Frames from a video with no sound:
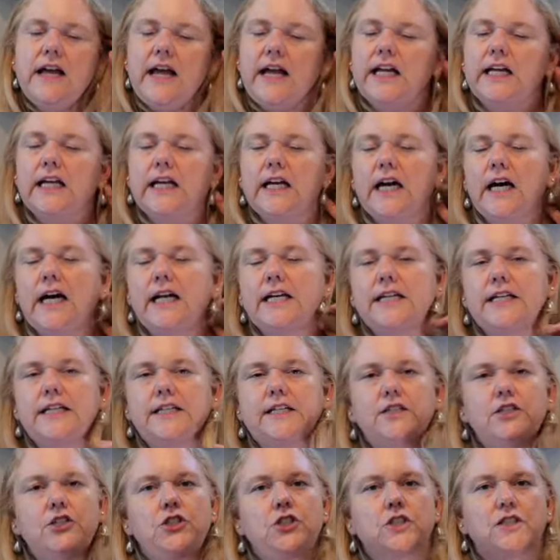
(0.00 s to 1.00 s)
and it
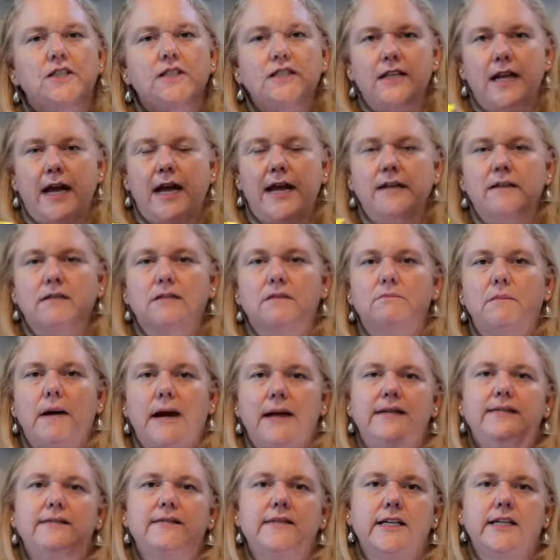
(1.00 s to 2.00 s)
is just nice.
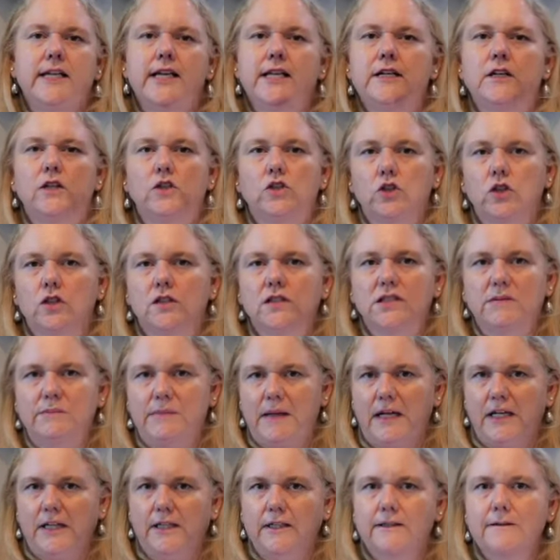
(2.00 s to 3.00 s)
My skin looks
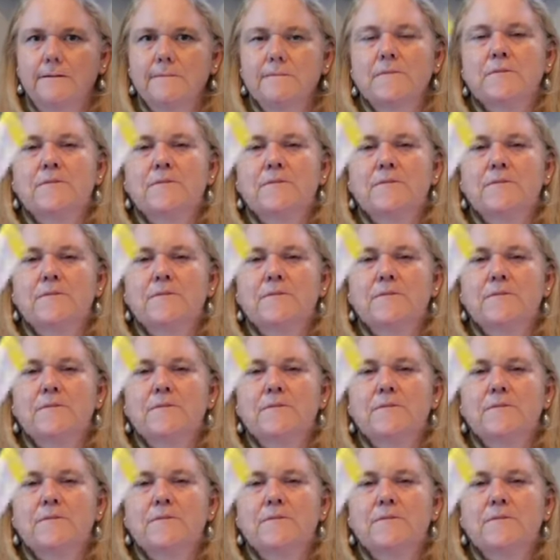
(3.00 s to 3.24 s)
better.